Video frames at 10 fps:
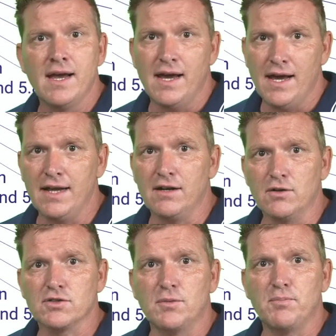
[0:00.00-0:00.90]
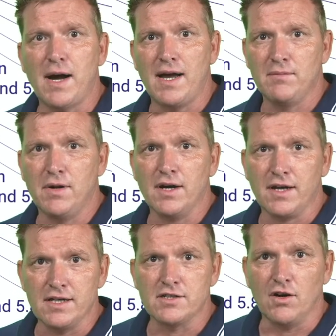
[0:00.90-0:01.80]
and also pine bark
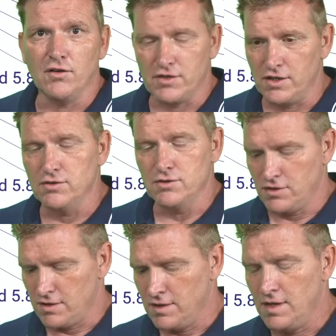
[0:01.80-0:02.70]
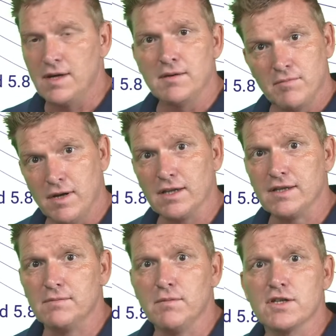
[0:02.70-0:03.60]
is often used. But
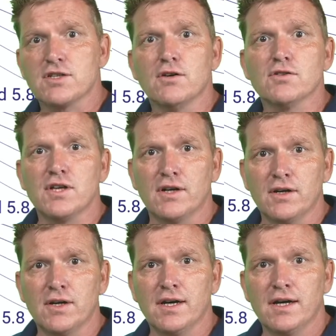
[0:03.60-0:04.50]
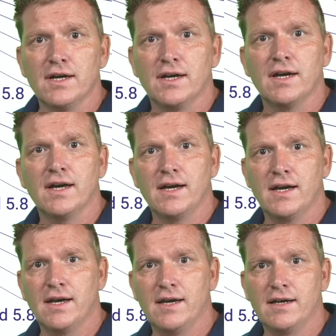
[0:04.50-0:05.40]
it must also
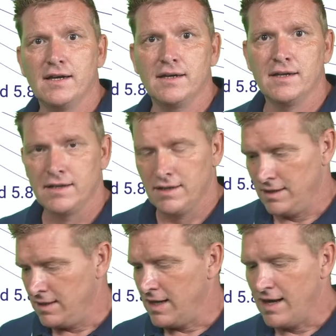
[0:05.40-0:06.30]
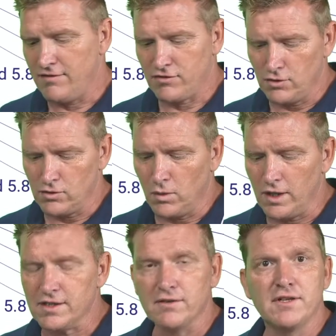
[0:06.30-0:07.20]
have good
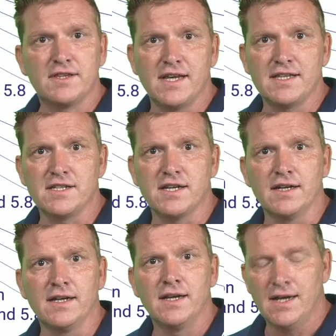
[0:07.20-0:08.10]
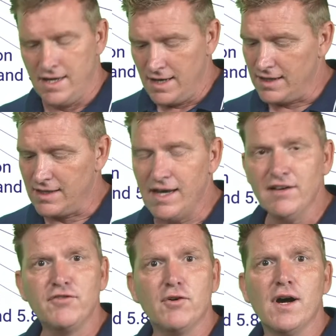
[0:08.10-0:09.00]
water retention. And
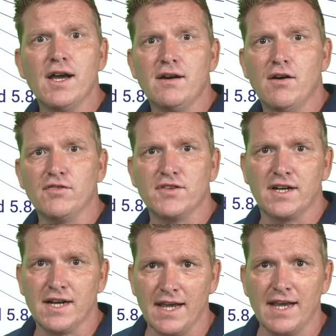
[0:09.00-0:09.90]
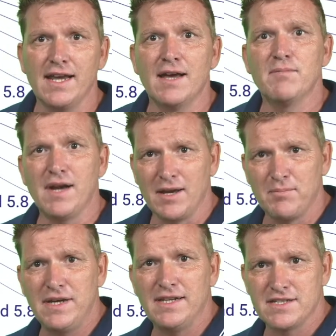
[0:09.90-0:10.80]
therefore often clay and black
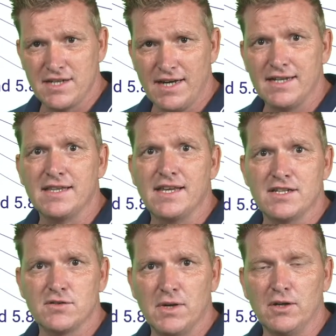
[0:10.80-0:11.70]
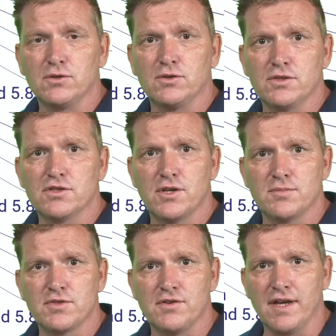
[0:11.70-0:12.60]
peat is added as well to the
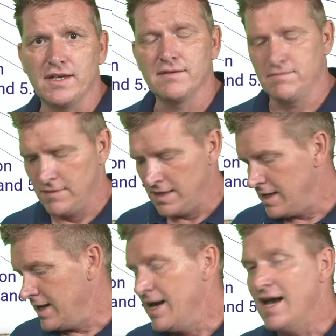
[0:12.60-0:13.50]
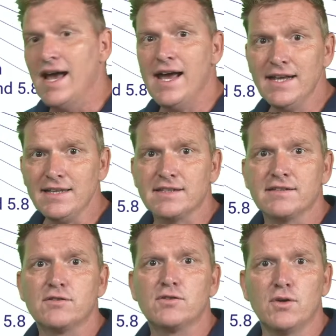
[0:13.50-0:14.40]
substrate. And
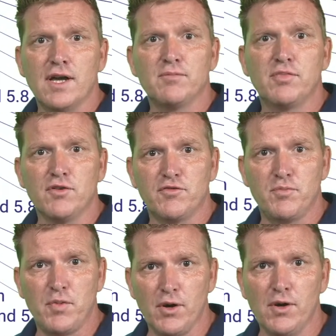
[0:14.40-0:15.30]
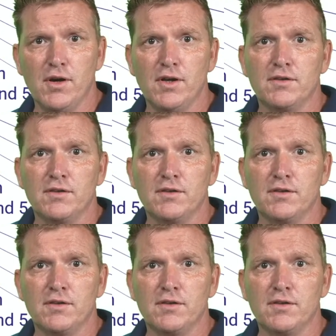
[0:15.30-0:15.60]
to improve the